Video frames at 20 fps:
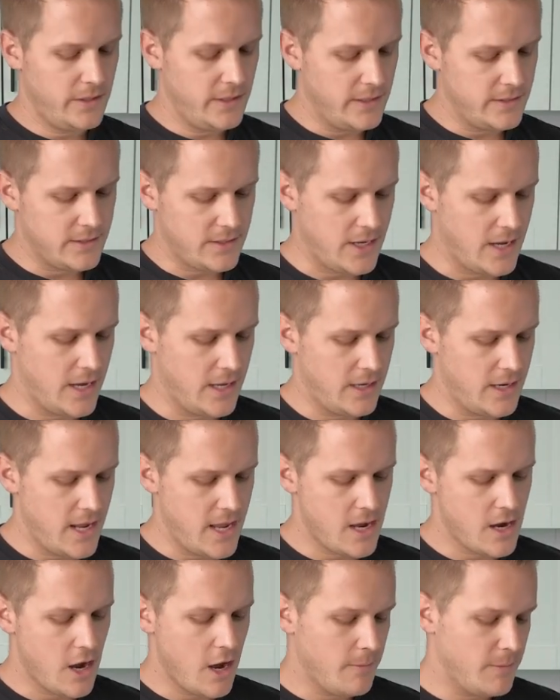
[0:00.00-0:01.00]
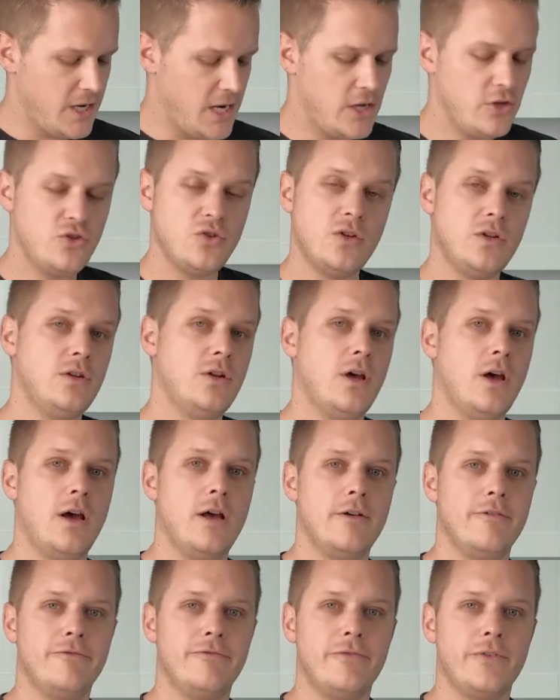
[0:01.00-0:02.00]
It's got a combination
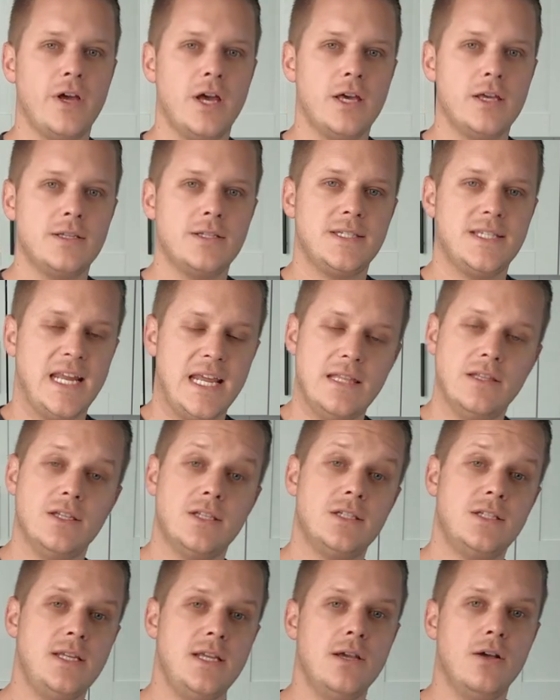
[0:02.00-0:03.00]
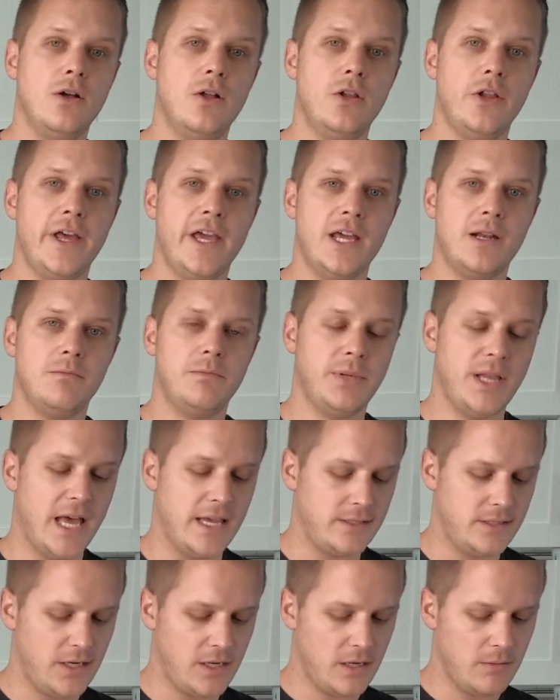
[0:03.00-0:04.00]
of stainless steel and
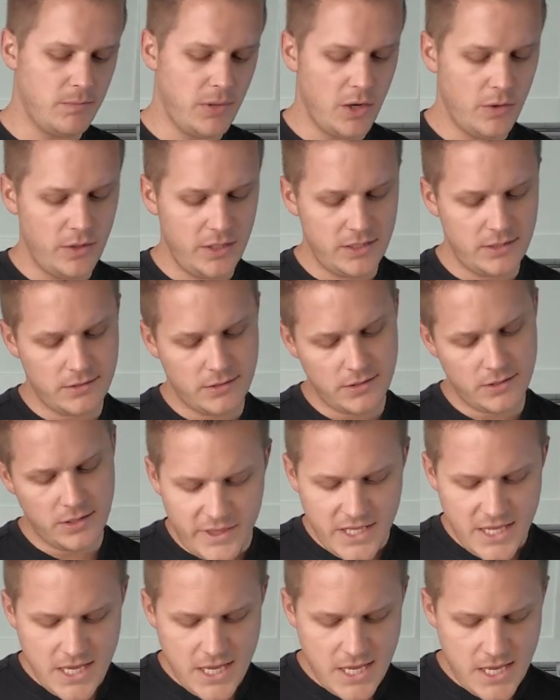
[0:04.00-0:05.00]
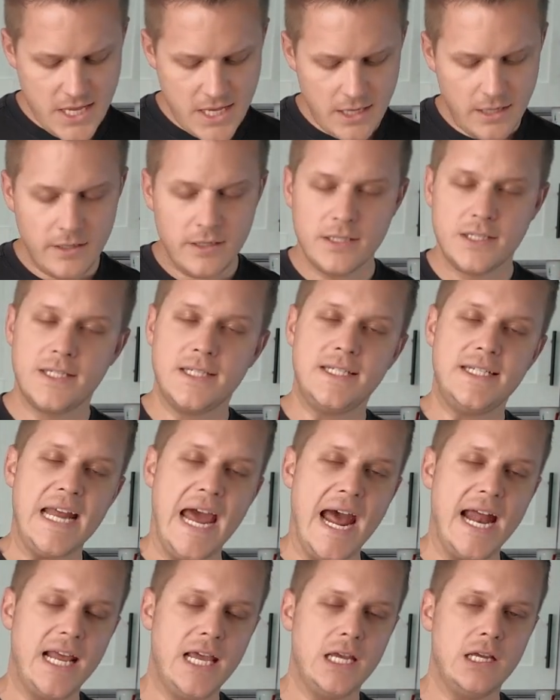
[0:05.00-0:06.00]
plastic components. The
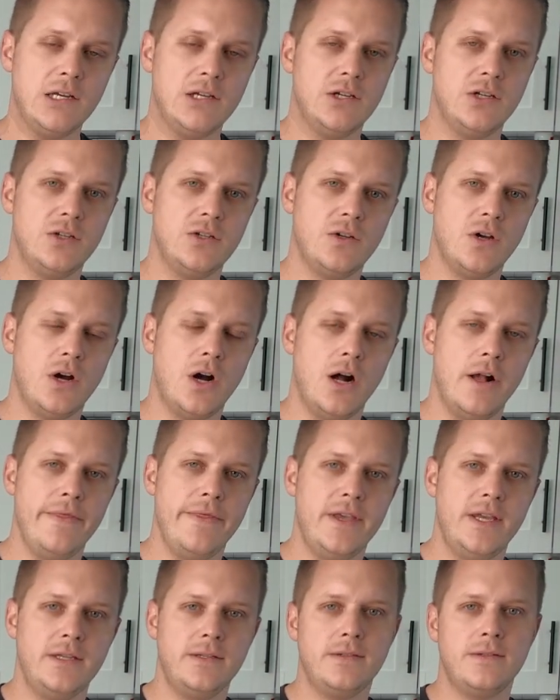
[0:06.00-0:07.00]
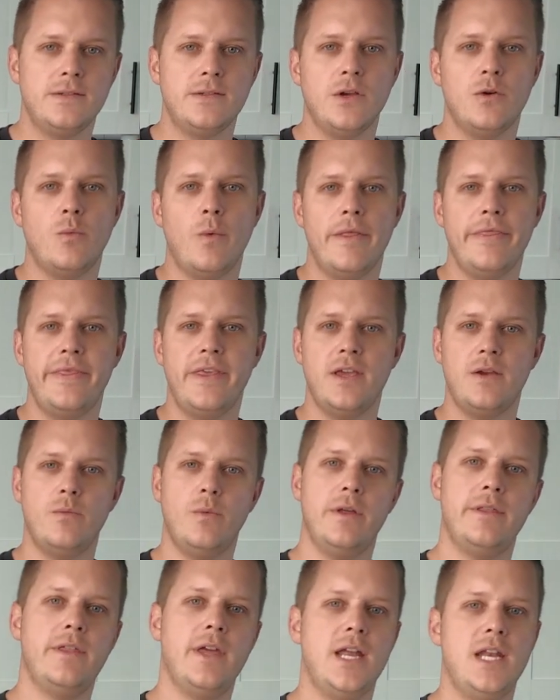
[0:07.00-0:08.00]
static on this, so one thing
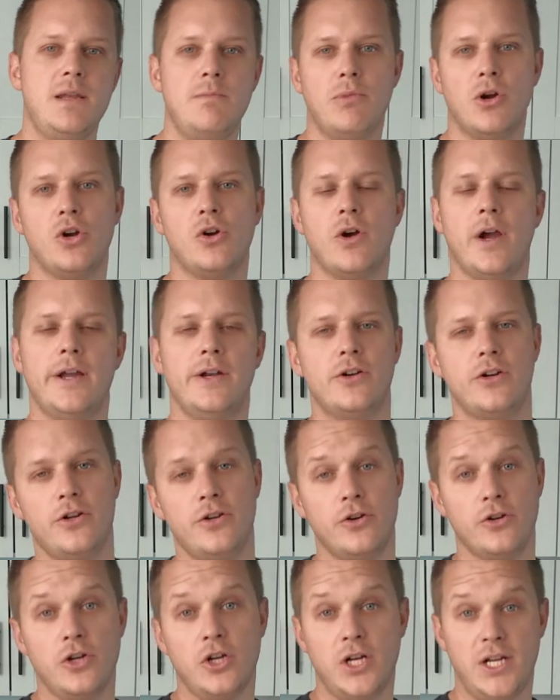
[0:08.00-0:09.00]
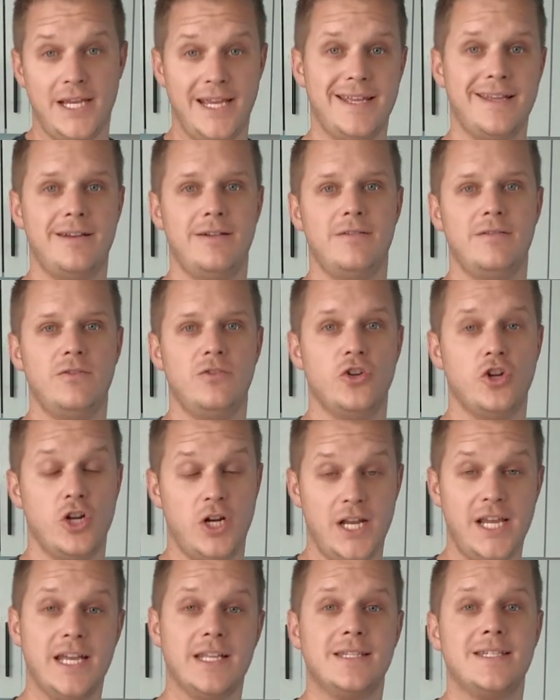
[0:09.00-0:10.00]
with any burr grinder, you're gonna
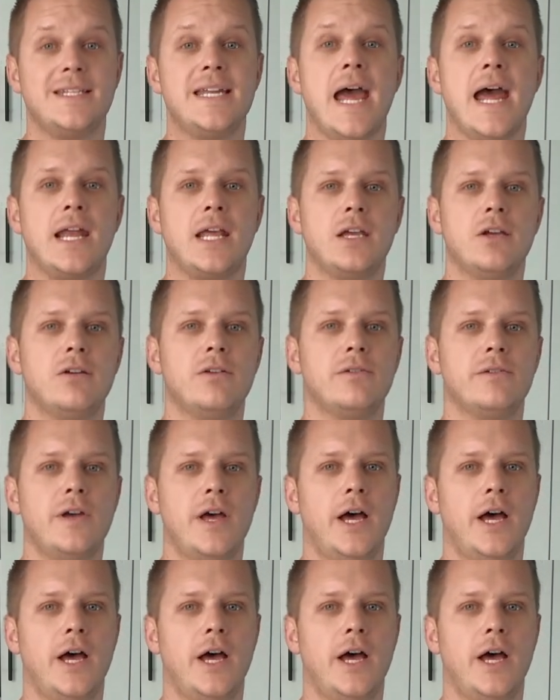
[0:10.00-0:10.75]
get static,